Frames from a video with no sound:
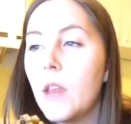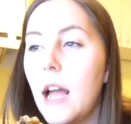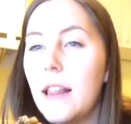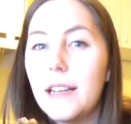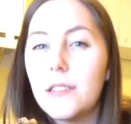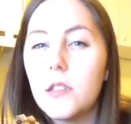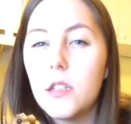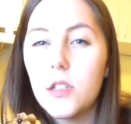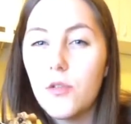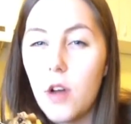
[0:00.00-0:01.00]
I like the
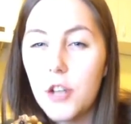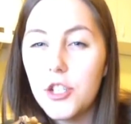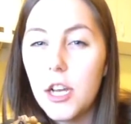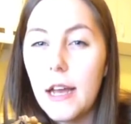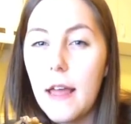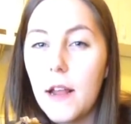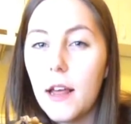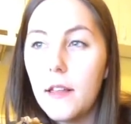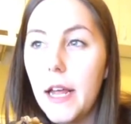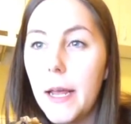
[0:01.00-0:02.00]
sriracha, and then I
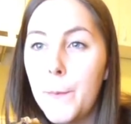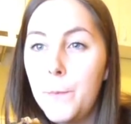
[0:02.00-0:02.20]
like